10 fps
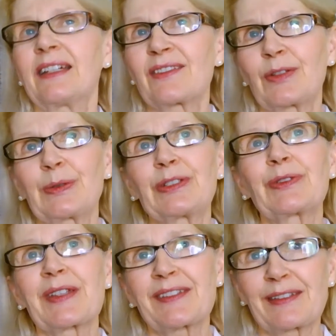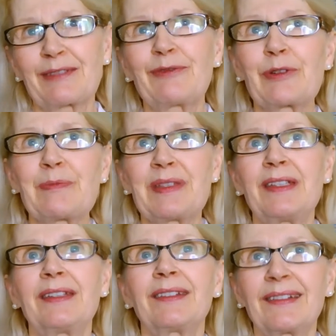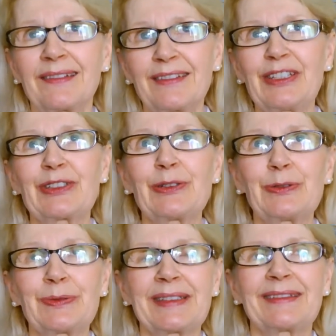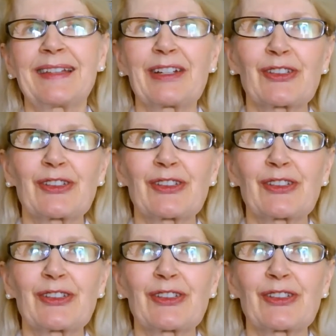It's very interesting for me, when I